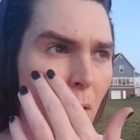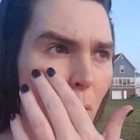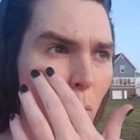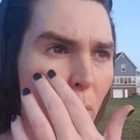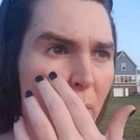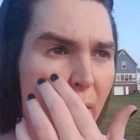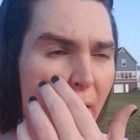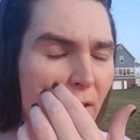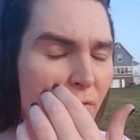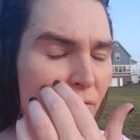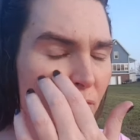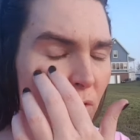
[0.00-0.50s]

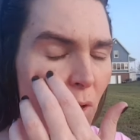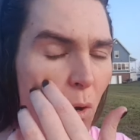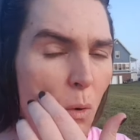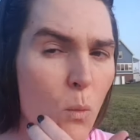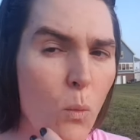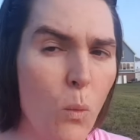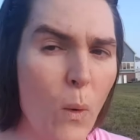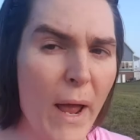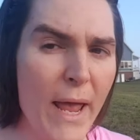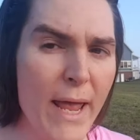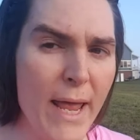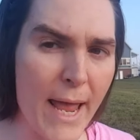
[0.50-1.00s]
We have no
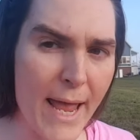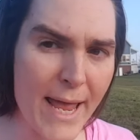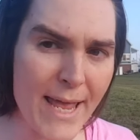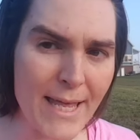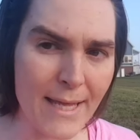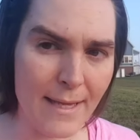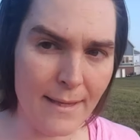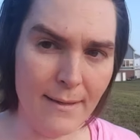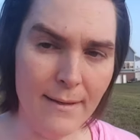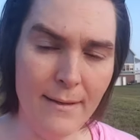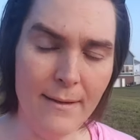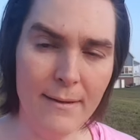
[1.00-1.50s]
way
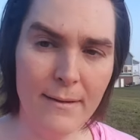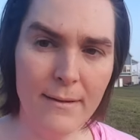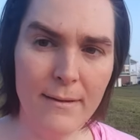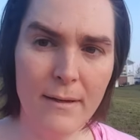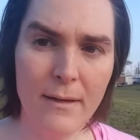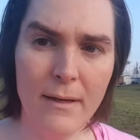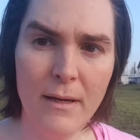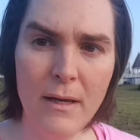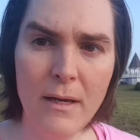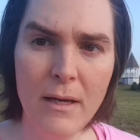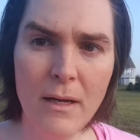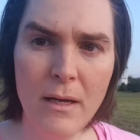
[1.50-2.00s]
in.
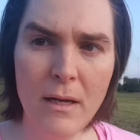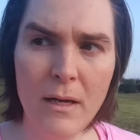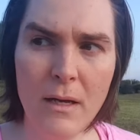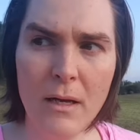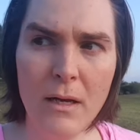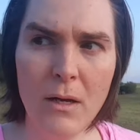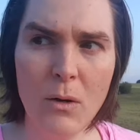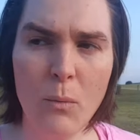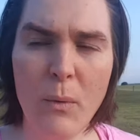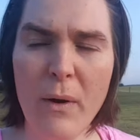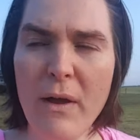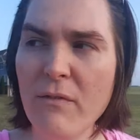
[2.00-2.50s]

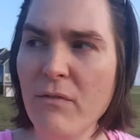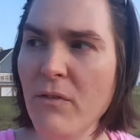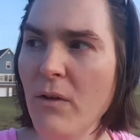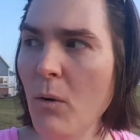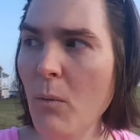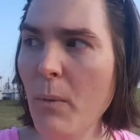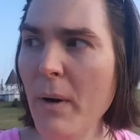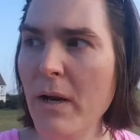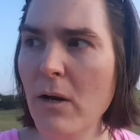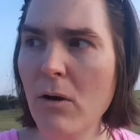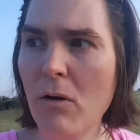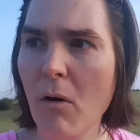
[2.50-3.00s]
We have no
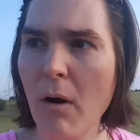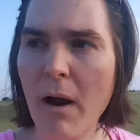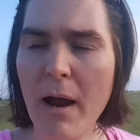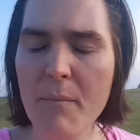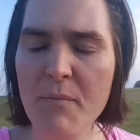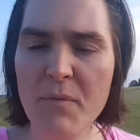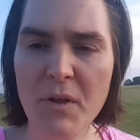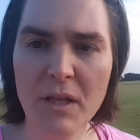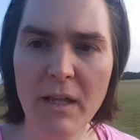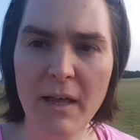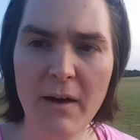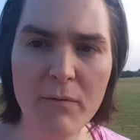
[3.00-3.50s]
way to
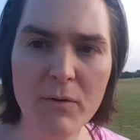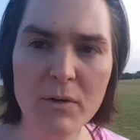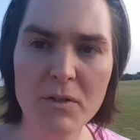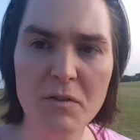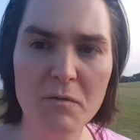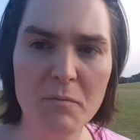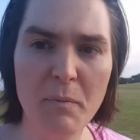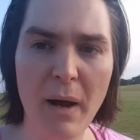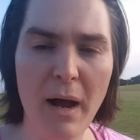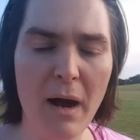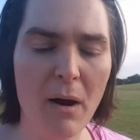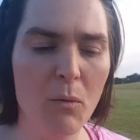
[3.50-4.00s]
grab the levers
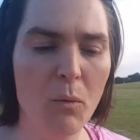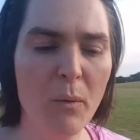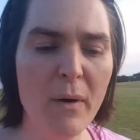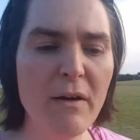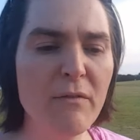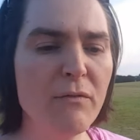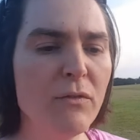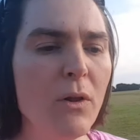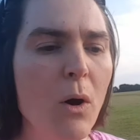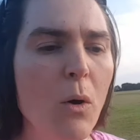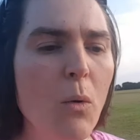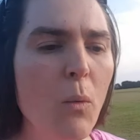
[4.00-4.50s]
of power. We
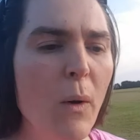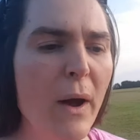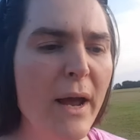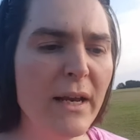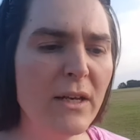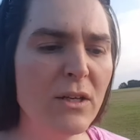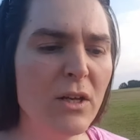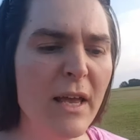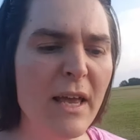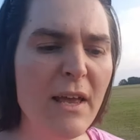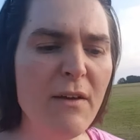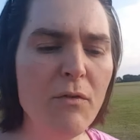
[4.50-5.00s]
have no
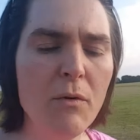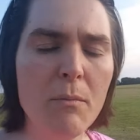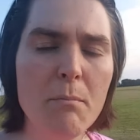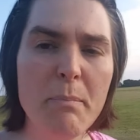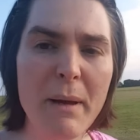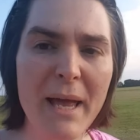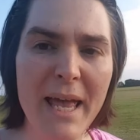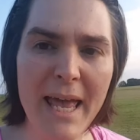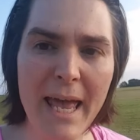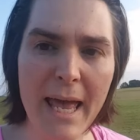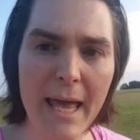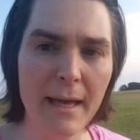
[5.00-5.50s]
way to even
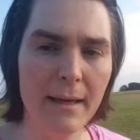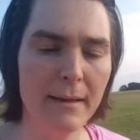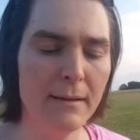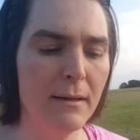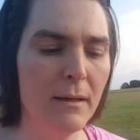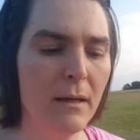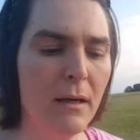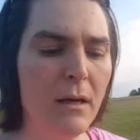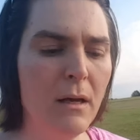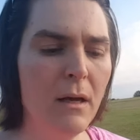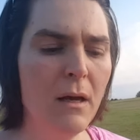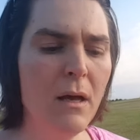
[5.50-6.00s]

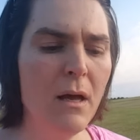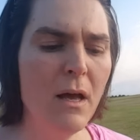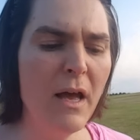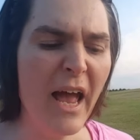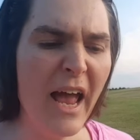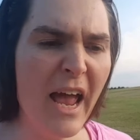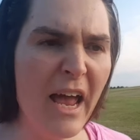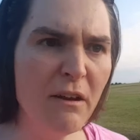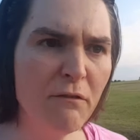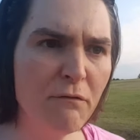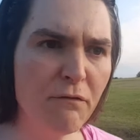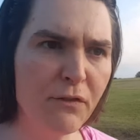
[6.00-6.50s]
begin
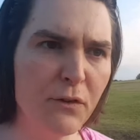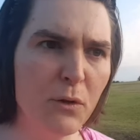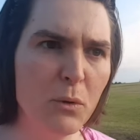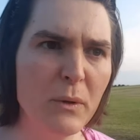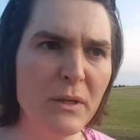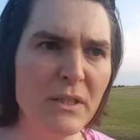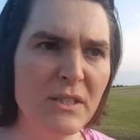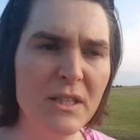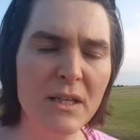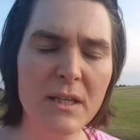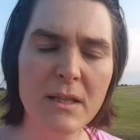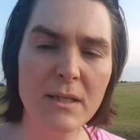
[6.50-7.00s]

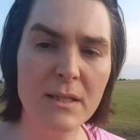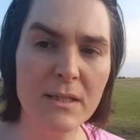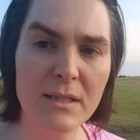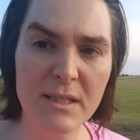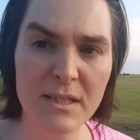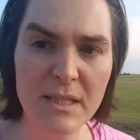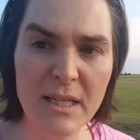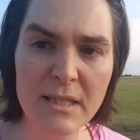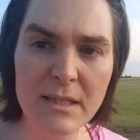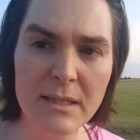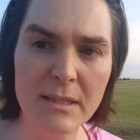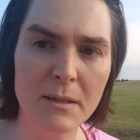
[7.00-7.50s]
influencing this
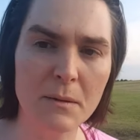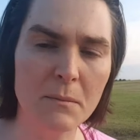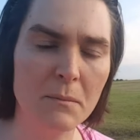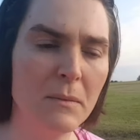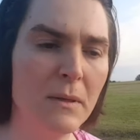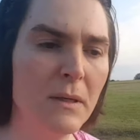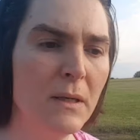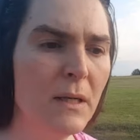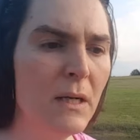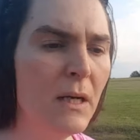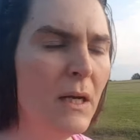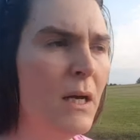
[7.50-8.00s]

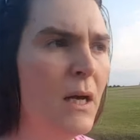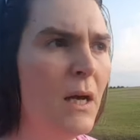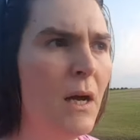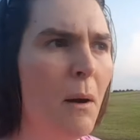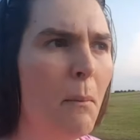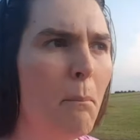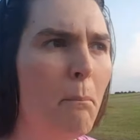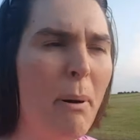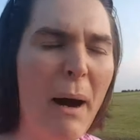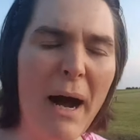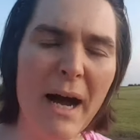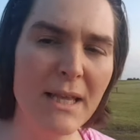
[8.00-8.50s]
system
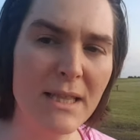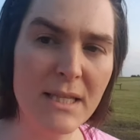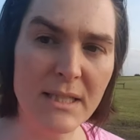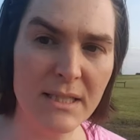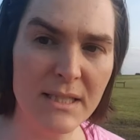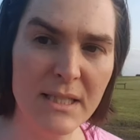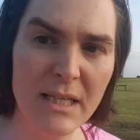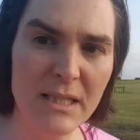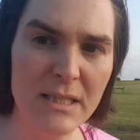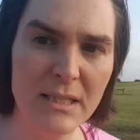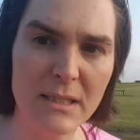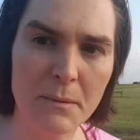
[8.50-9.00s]
by the
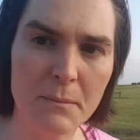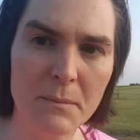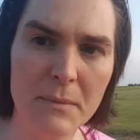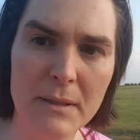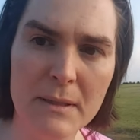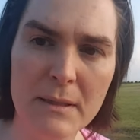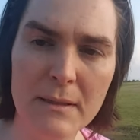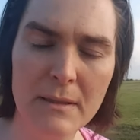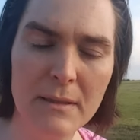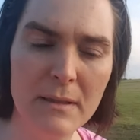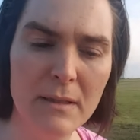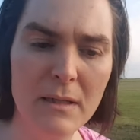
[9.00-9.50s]

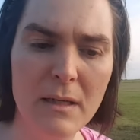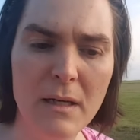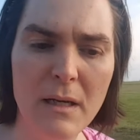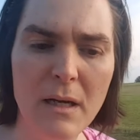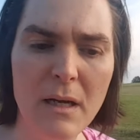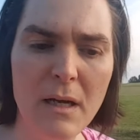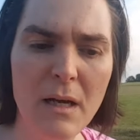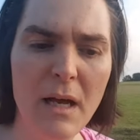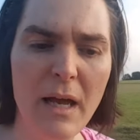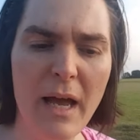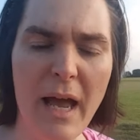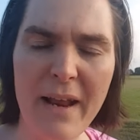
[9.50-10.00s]
system.
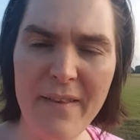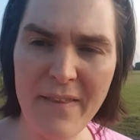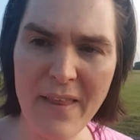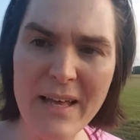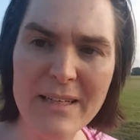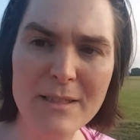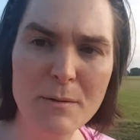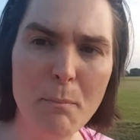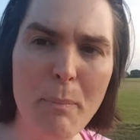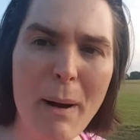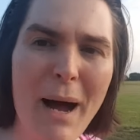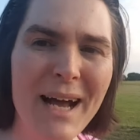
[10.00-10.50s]
And
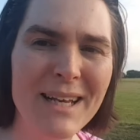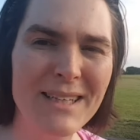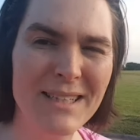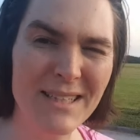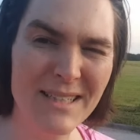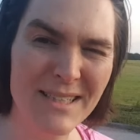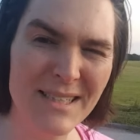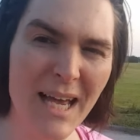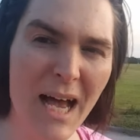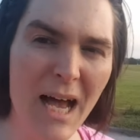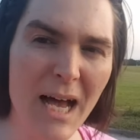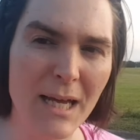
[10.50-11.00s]
that's by
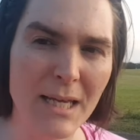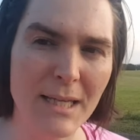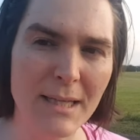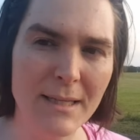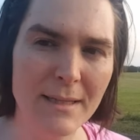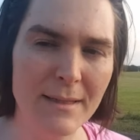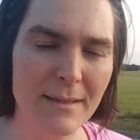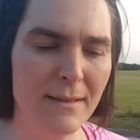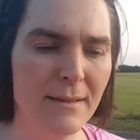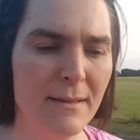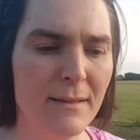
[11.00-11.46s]
design.